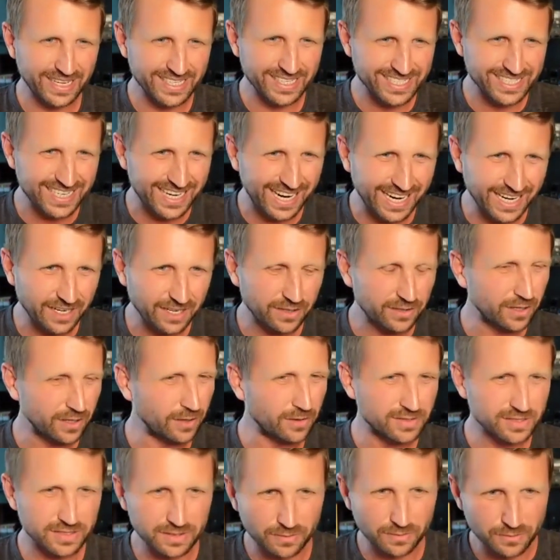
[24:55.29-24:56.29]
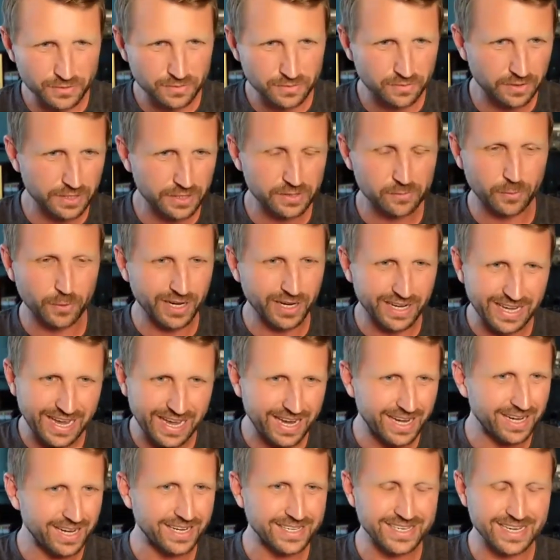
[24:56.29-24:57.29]
It's kind of close. No one's really, we're going to
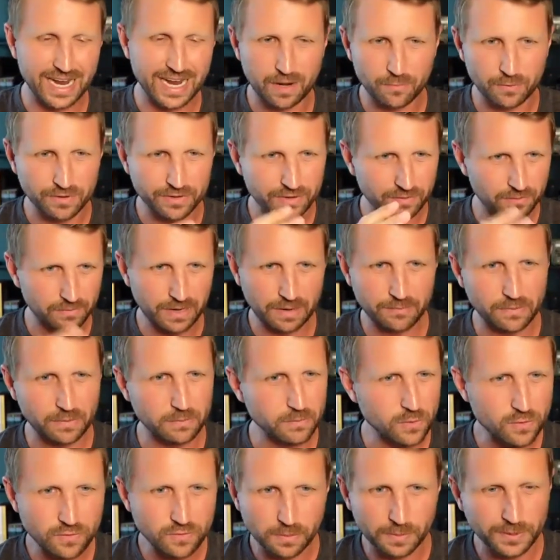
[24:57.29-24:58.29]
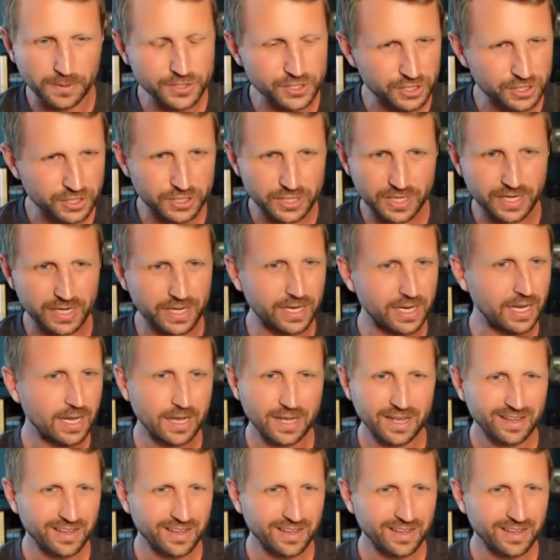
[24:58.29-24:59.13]
edit it down. We might remove a bunch of shit.